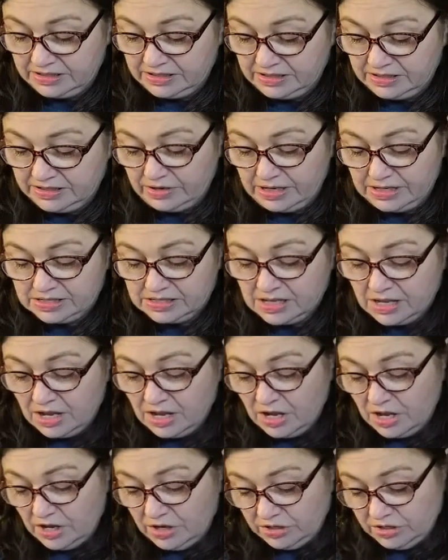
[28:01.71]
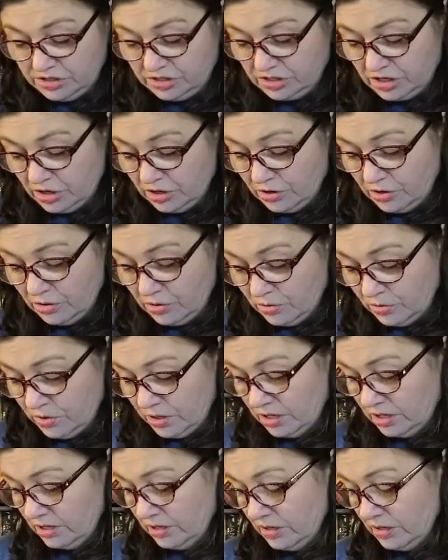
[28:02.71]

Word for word: series. So,